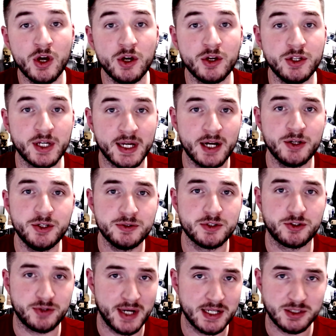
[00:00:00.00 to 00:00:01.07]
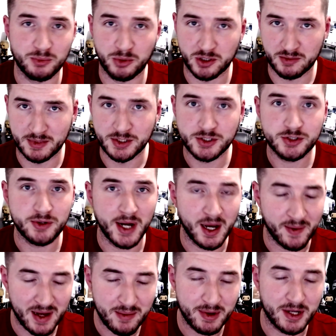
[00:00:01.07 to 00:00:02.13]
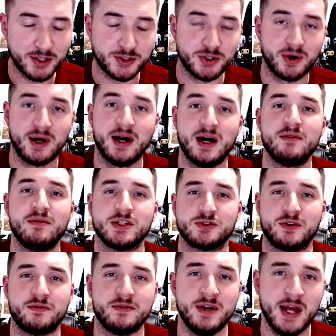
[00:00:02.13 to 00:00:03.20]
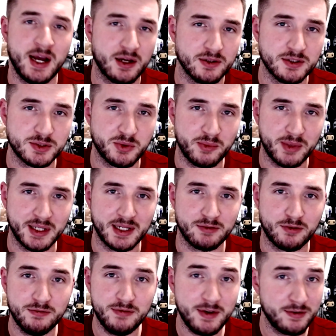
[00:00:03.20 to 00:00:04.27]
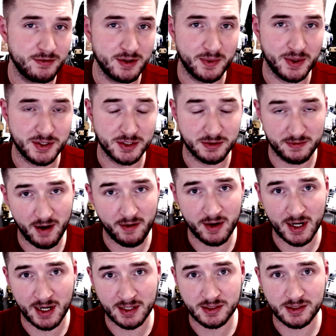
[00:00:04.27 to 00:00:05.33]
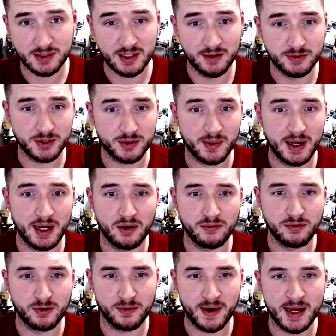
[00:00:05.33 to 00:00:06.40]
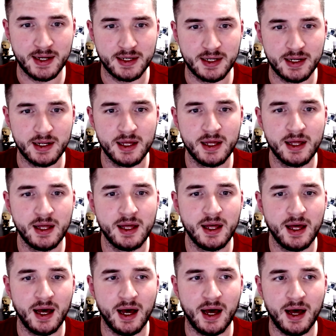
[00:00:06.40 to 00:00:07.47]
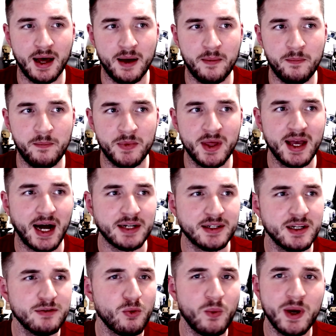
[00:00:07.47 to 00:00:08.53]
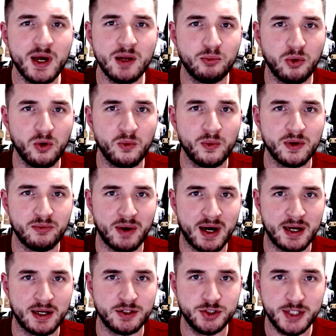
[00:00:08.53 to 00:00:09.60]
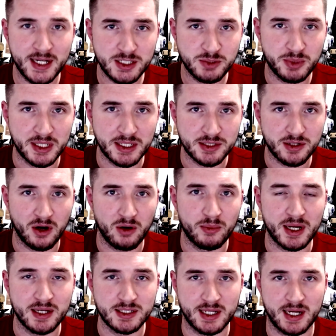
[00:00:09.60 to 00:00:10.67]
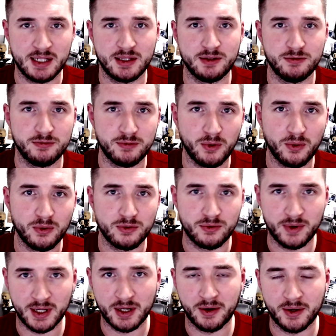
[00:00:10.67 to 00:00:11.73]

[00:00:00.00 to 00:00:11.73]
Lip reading: You can use the traits and put them in straight away because your Heart of Azeroth necklace will be at level 50, which is very nice. It saves you quite a lot of grinding. I did have a weird bug with my chest piece though, because it had the 4th ring on